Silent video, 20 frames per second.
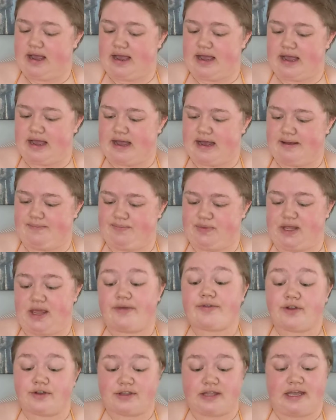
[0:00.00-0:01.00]
the
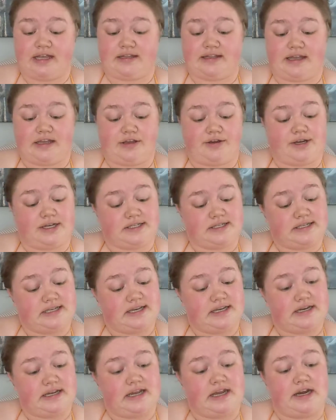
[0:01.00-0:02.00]
other thing that you can see
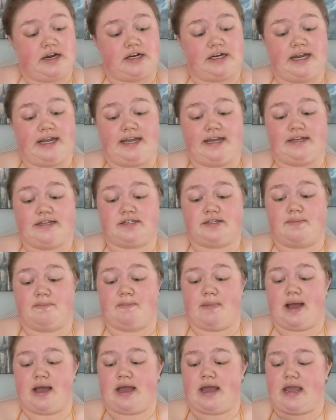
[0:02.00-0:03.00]
in here is
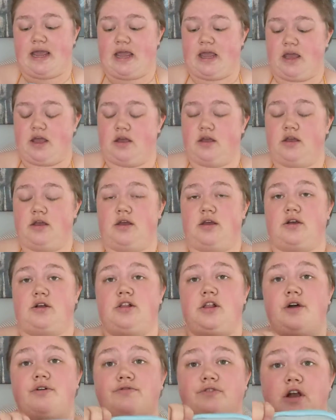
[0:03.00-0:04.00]
my
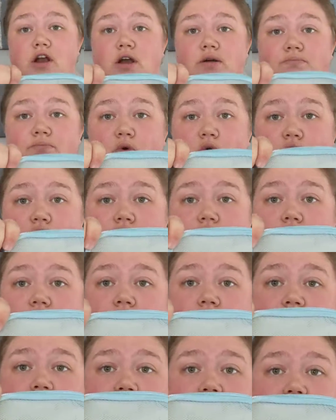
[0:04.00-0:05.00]
Clover
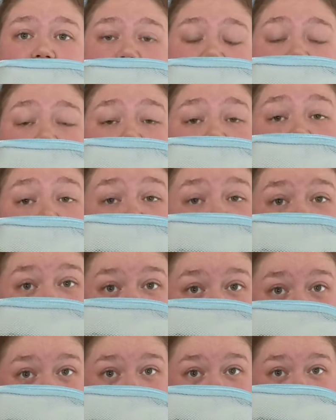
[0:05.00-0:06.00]
Amore crochet
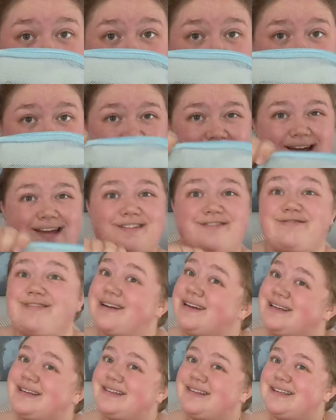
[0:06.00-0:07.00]
hooks that I
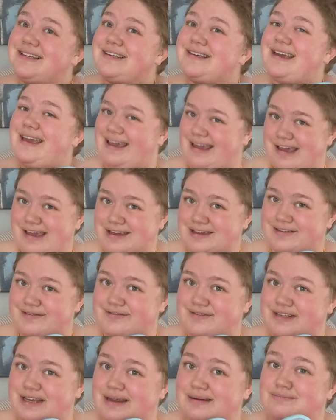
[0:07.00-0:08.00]
finally
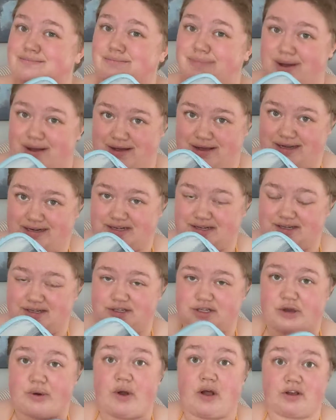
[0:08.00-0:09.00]
caved and bought.
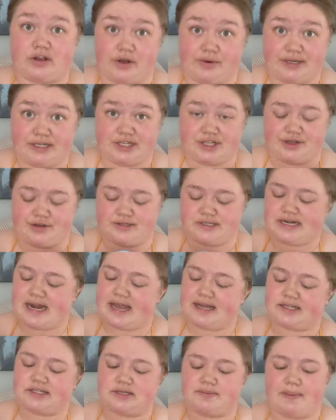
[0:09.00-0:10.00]
So I'll go into those
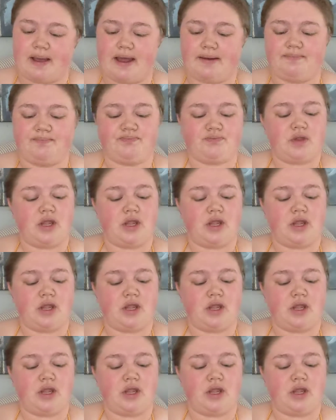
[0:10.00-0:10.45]
next. But